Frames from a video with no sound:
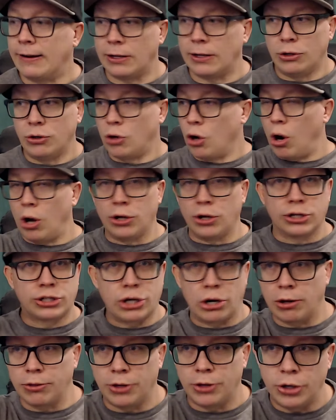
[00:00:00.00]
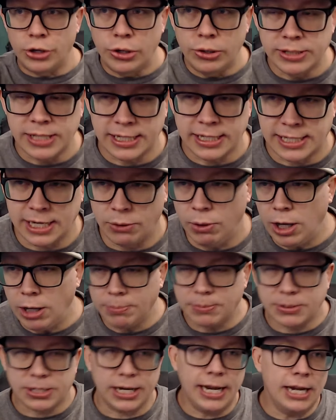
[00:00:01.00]
You turn on the news, they say,
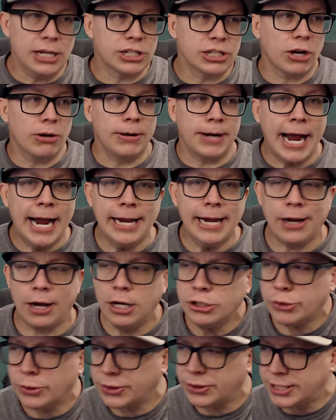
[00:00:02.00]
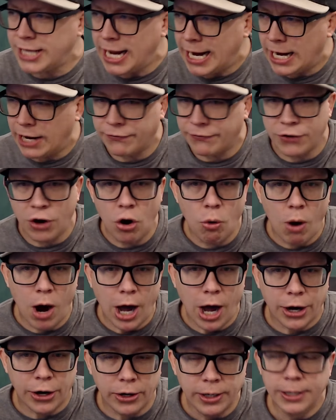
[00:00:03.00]
well, today is our 900th day of no water.